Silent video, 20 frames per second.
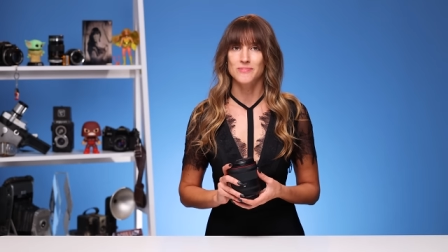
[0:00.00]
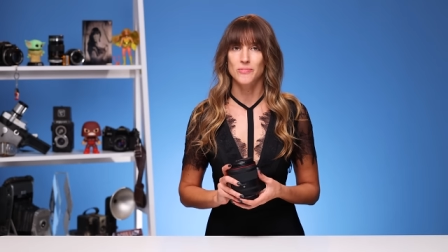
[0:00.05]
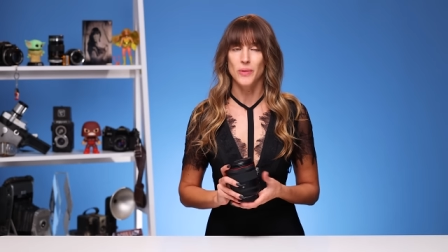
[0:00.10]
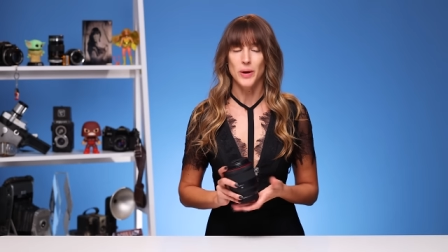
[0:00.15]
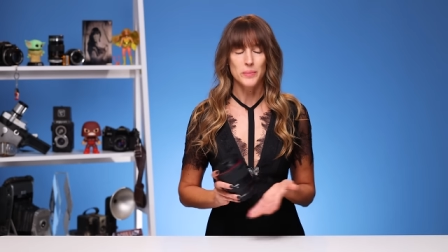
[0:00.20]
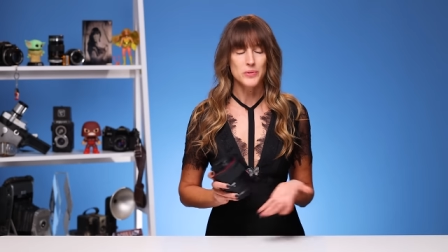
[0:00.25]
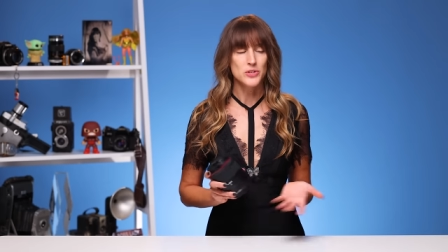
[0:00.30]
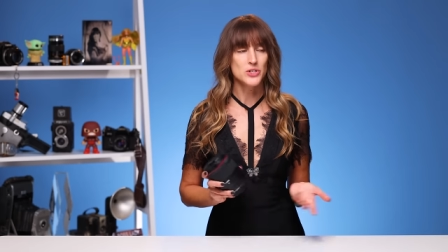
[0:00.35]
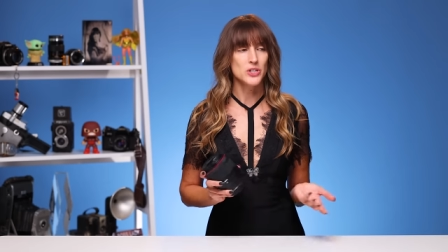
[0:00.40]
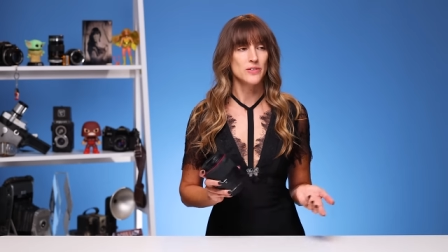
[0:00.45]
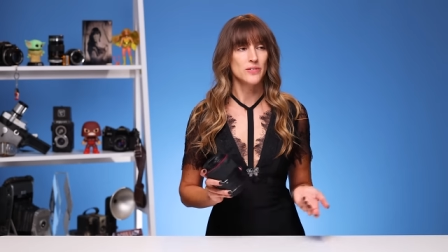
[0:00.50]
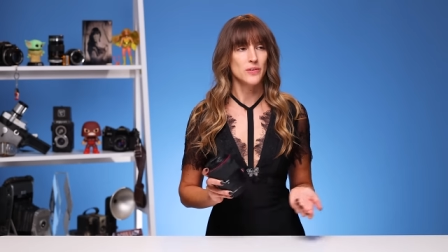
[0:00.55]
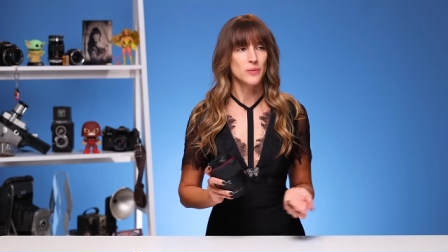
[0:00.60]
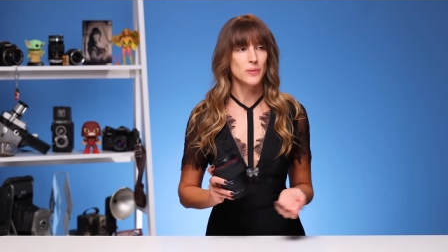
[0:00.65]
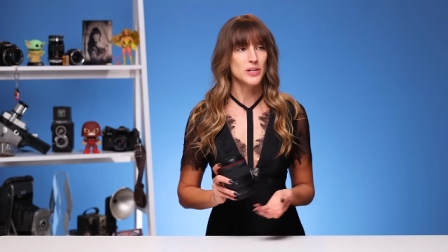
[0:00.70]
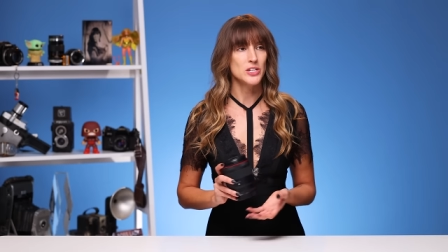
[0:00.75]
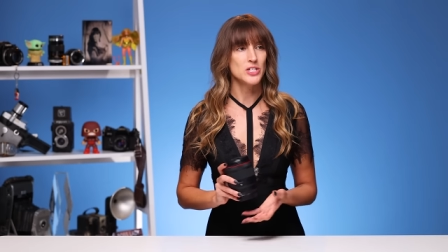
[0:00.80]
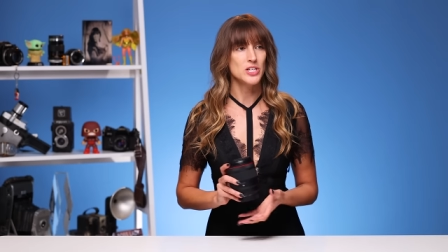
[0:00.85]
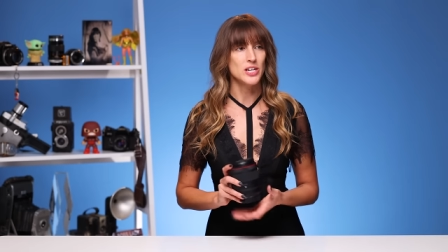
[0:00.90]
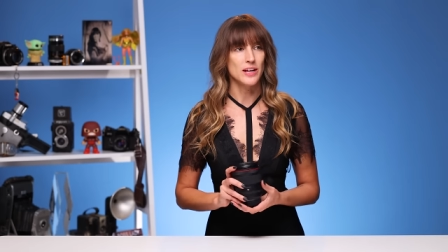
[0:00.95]
Why would you even
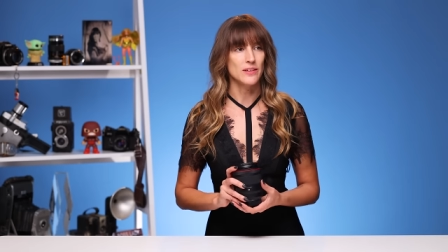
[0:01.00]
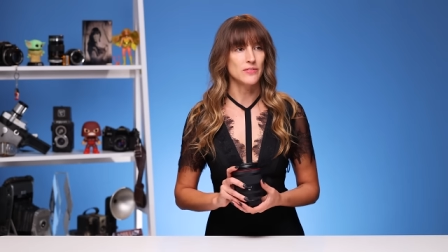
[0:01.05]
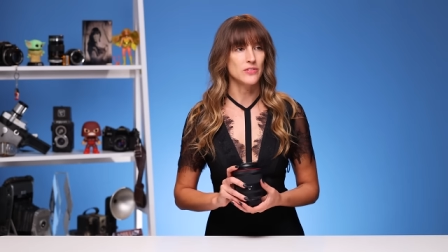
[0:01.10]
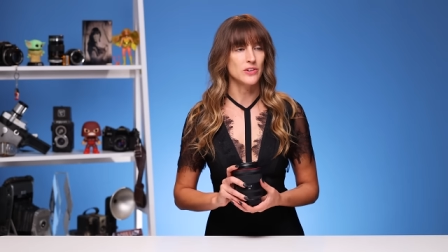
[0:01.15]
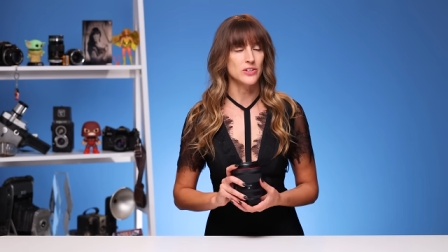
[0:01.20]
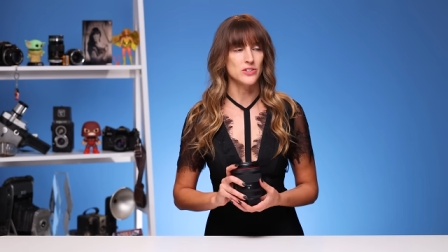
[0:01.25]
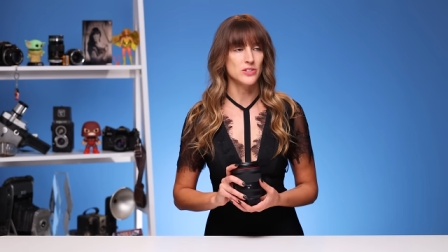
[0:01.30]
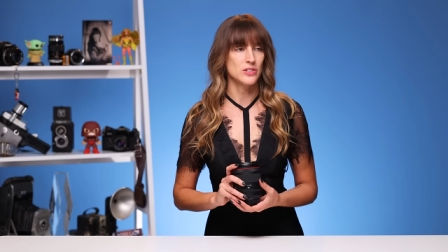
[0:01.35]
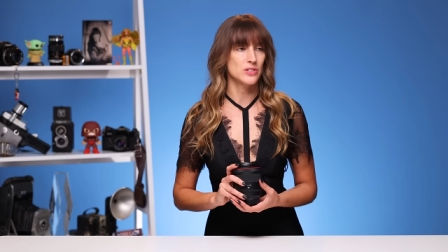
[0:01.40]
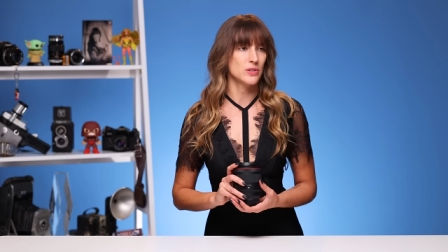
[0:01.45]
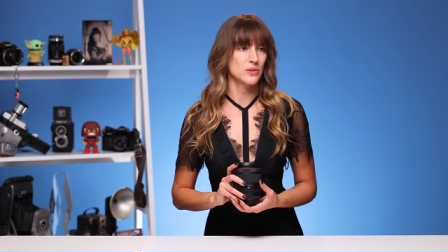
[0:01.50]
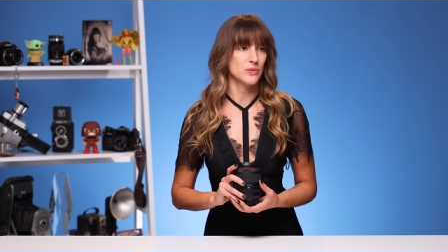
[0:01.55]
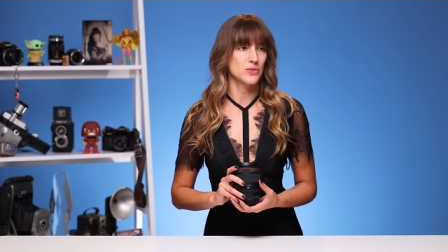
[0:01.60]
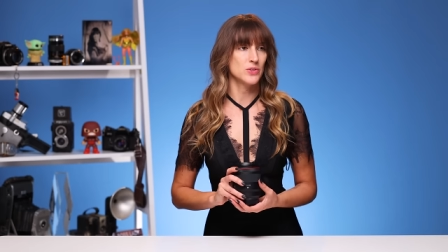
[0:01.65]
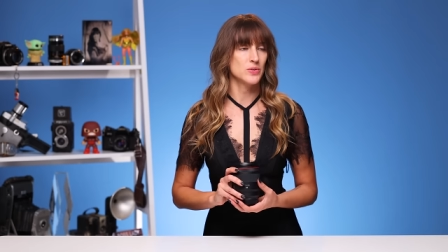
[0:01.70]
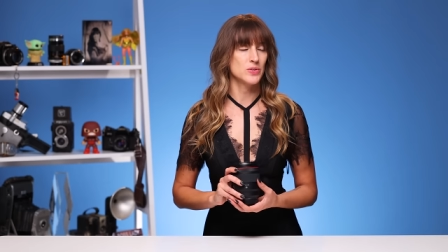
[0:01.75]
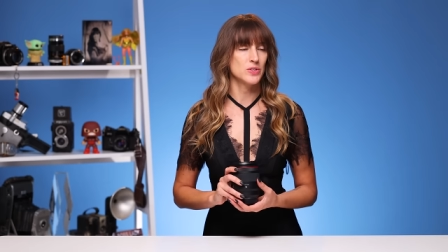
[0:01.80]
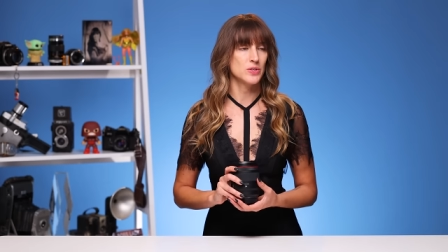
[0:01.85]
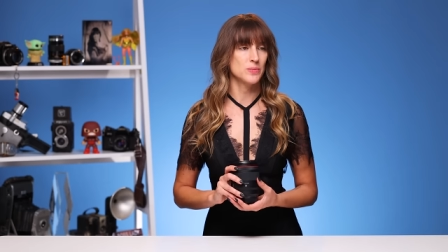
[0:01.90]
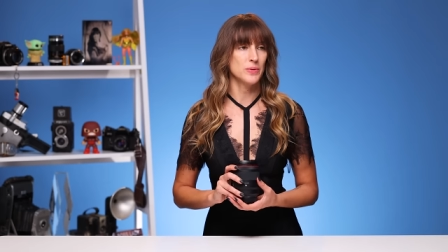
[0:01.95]
watch it after I just
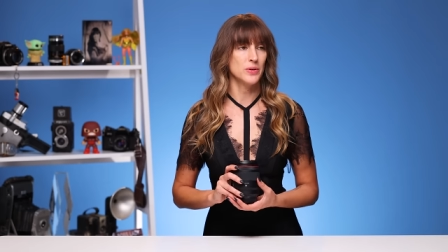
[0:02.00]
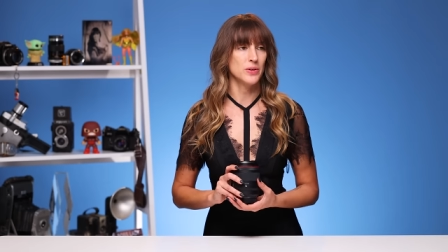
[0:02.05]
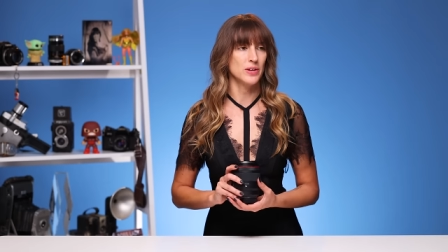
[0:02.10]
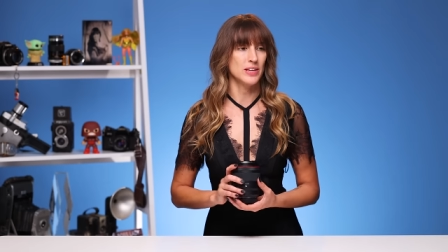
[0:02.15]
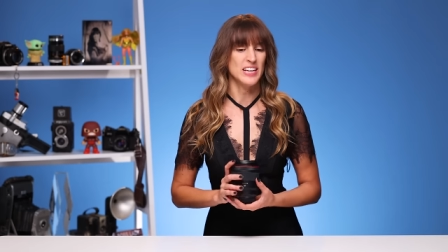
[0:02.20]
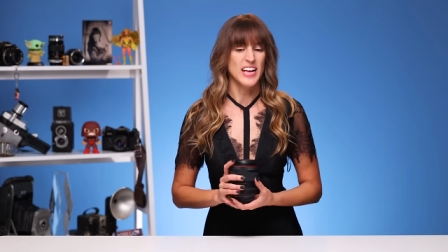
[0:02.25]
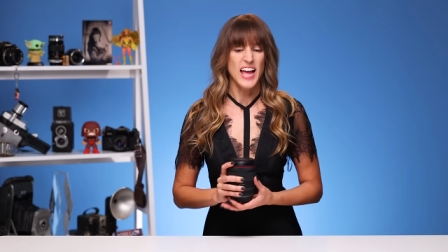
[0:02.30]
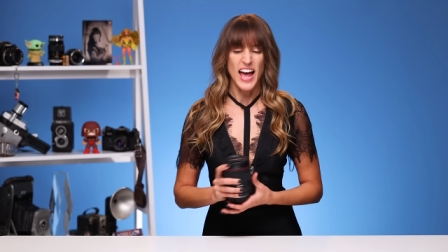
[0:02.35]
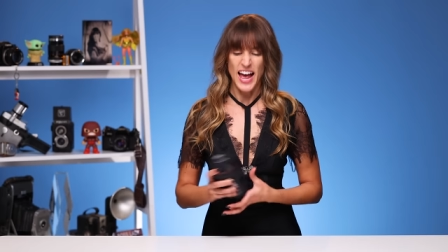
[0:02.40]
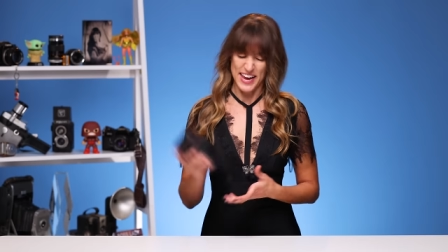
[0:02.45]
told you it's a beauty?